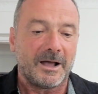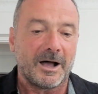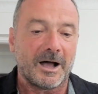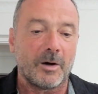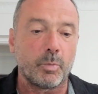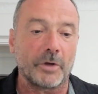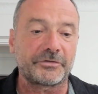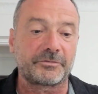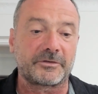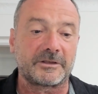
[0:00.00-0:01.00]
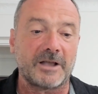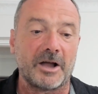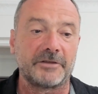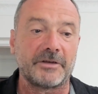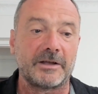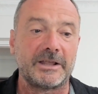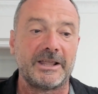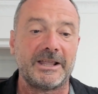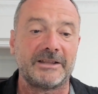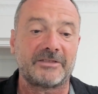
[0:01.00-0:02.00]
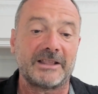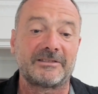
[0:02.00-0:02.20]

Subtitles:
what's kind of it's